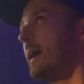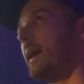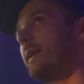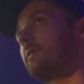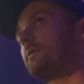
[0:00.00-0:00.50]

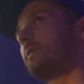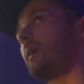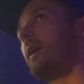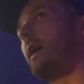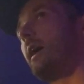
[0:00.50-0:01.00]
And
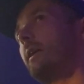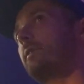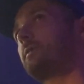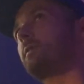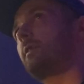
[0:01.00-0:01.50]
I
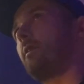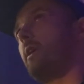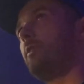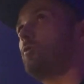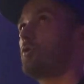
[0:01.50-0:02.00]
had
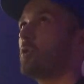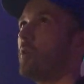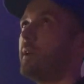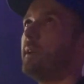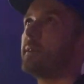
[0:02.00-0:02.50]

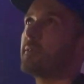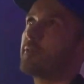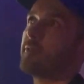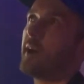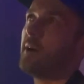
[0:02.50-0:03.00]
enjoyed and
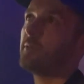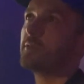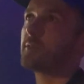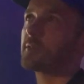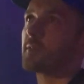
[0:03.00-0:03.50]

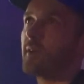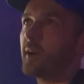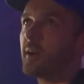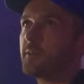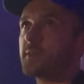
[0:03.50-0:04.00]
found
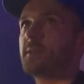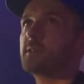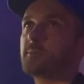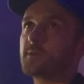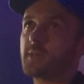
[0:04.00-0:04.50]
the
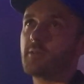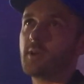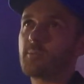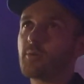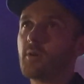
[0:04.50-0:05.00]
systems theory
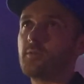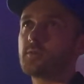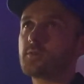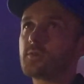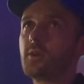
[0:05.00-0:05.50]

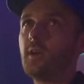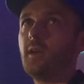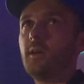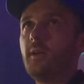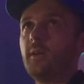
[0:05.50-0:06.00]
approach
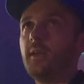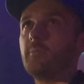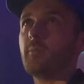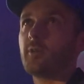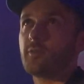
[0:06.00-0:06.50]

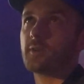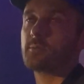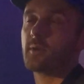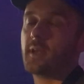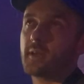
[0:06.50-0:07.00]
in my first
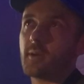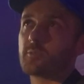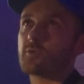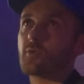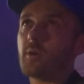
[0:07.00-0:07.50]
book, Here
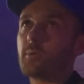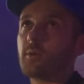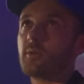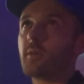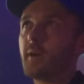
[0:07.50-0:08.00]
Comes
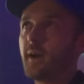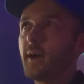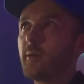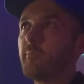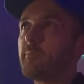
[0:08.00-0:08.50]
Trouble.
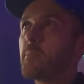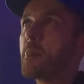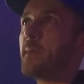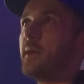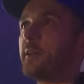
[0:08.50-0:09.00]

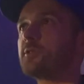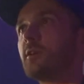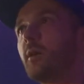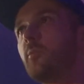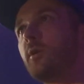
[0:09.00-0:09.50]
And so
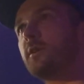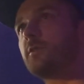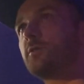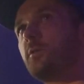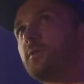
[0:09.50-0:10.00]
I wanted to
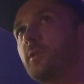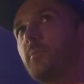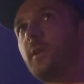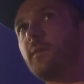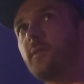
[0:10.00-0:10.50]
do
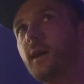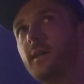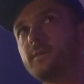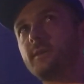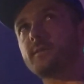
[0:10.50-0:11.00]
something
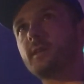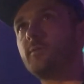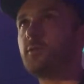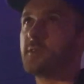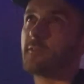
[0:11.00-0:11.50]
that, instead of
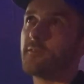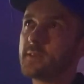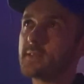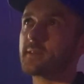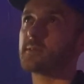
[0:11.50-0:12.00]
using
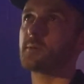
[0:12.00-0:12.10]
physics,